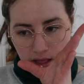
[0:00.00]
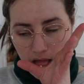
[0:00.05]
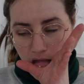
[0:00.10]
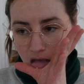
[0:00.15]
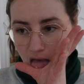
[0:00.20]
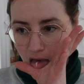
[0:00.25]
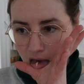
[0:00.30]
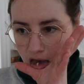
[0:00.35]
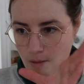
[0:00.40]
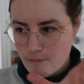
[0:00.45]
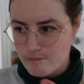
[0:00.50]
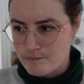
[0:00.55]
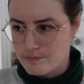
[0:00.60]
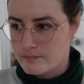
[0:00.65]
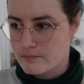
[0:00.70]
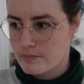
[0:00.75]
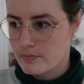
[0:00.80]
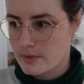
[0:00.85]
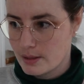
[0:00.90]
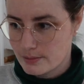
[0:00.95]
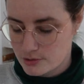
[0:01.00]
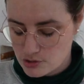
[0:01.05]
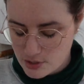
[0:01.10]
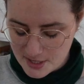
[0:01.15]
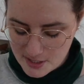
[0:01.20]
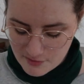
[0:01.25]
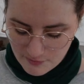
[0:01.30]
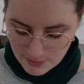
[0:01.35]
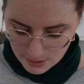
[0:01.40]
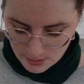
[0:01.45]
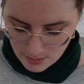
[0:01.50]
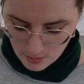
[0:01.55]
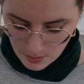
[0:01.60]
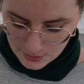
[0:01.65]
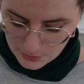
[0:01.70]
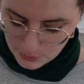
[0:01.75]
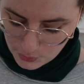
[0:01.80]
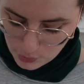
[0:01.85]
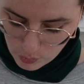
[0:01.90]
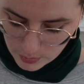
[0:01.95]
And we're trying to figure out a
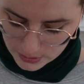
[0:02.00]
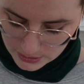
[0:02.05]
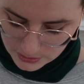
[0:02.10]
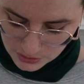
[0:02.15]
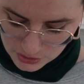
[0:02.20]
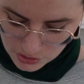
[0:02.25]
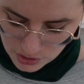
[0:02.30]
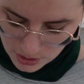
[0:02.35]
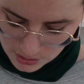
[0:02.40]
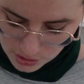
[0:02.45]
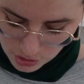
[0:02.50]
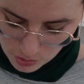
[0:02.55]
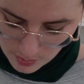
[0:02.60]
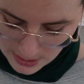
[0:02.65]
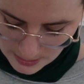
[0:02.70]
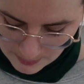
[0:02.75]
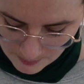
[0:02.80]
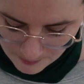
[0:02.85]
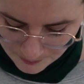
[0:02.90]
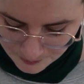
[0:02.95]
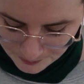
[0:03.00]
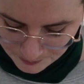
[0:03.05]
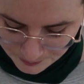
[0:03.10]
new one to start doing.